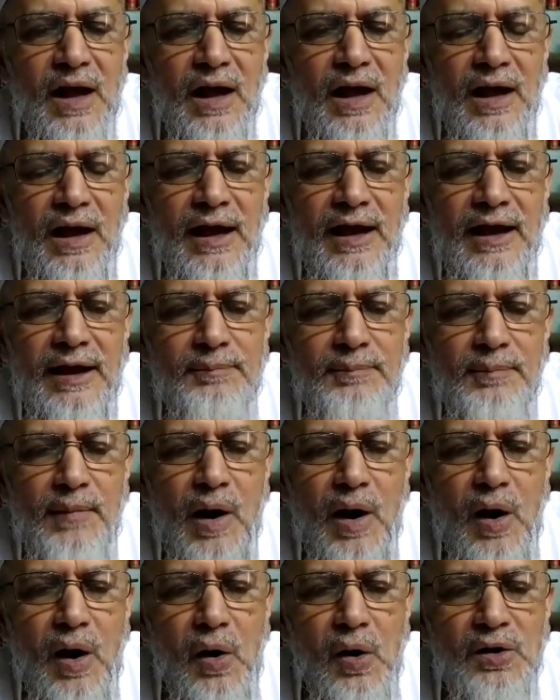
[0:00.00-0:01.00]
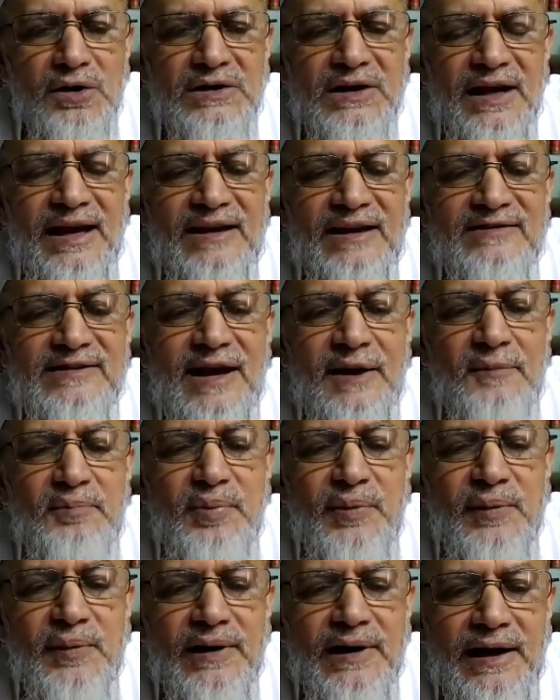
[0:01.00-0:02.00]
A maut is a
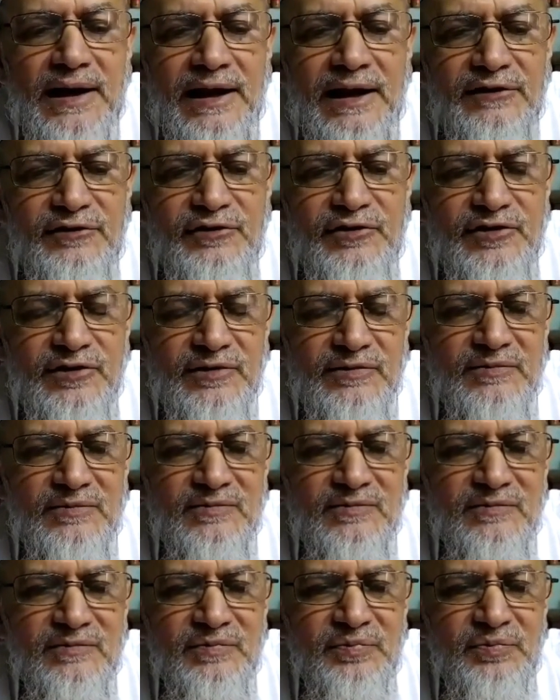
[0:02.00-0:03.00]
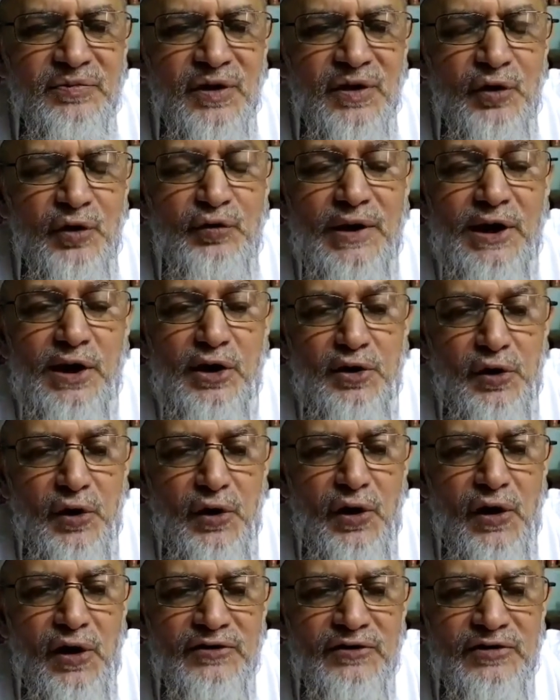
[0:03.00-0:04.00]
bridge we
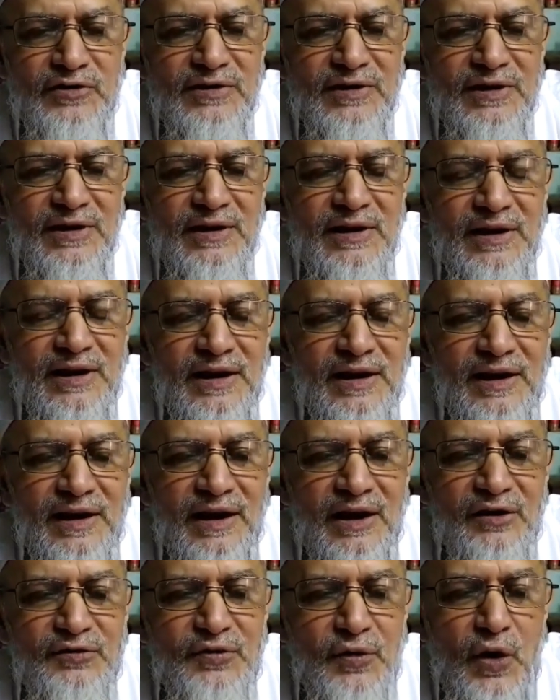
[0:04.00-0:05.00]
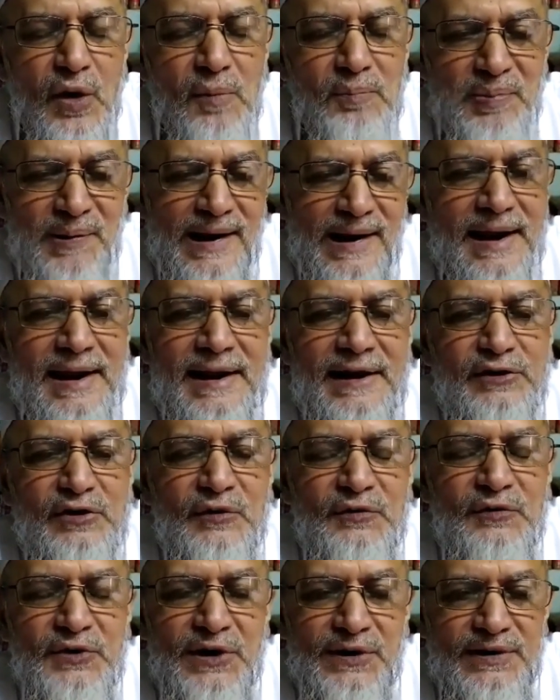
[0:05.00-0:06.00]
cross from planet of
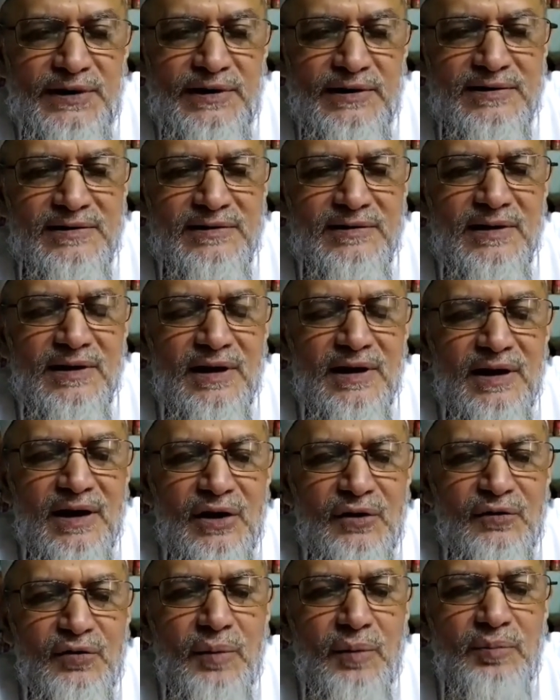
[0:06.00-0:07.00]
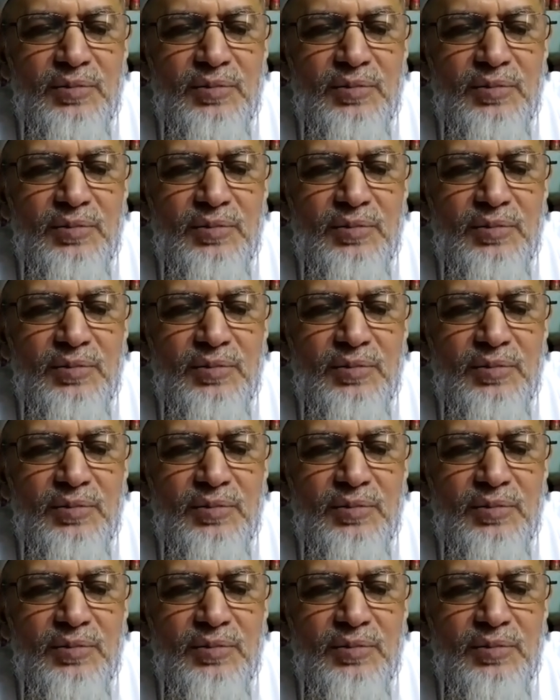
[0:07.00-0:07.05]
the earth, from the